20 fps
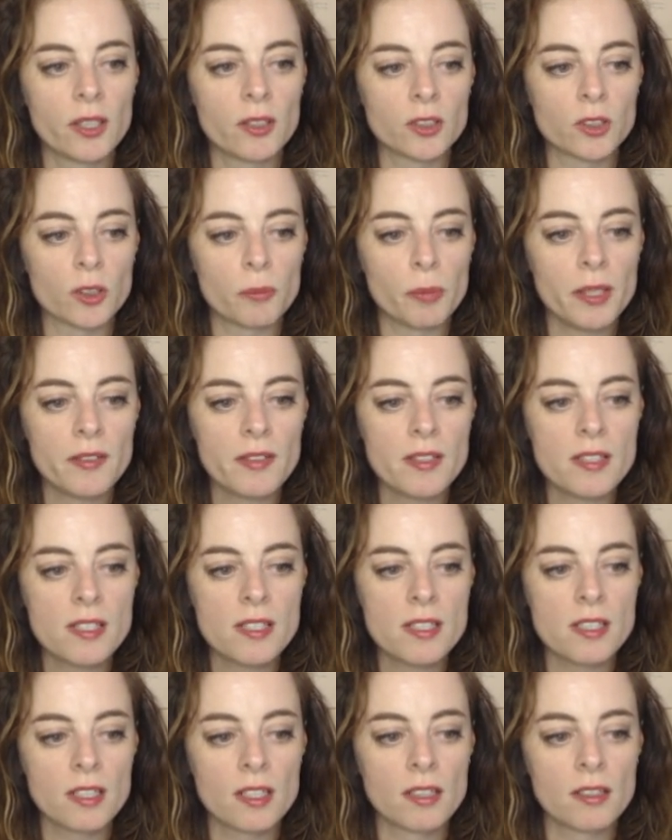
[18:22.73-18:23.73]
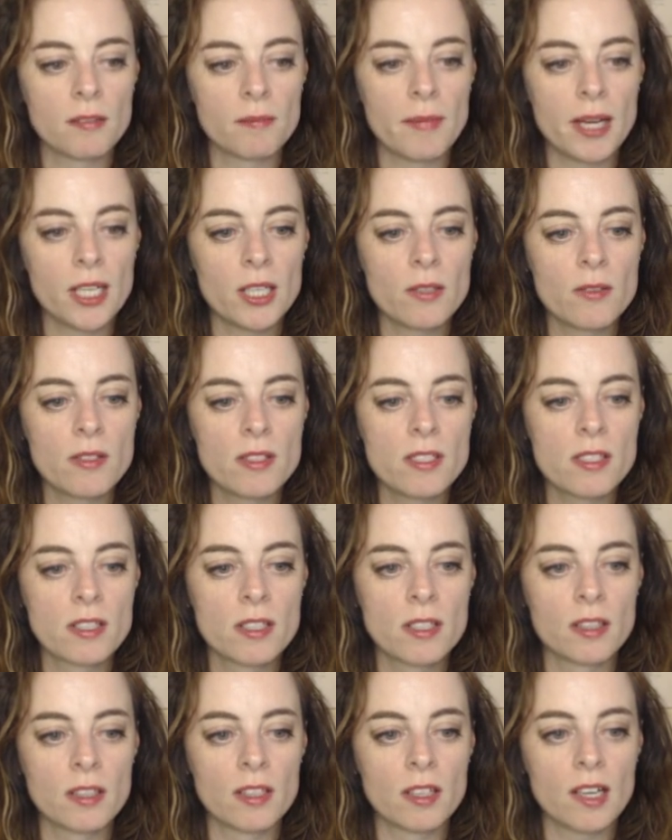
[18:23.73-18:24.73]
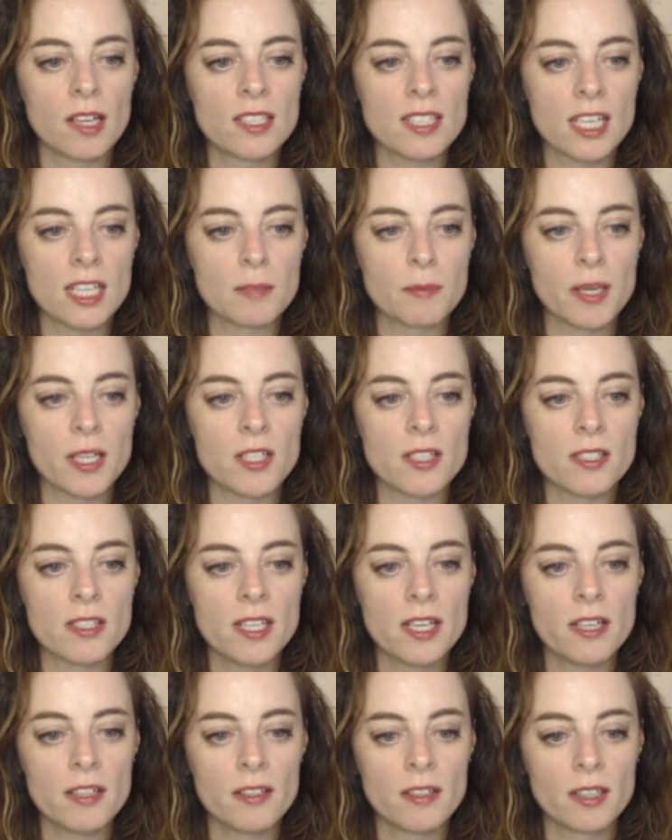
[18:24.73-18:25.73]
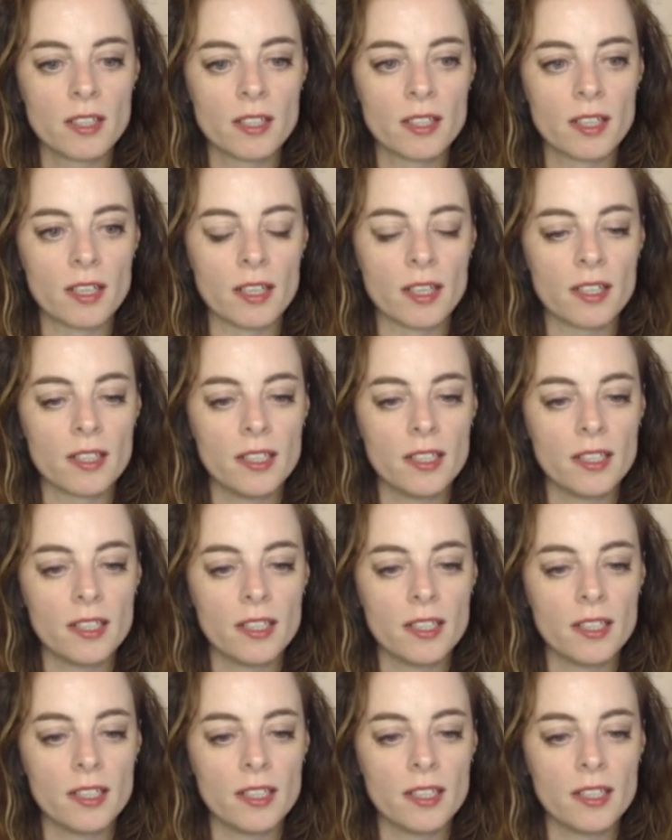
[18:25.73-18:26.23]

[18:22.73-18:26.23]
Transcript: So I go to Appearance, Menus, the contact page is there.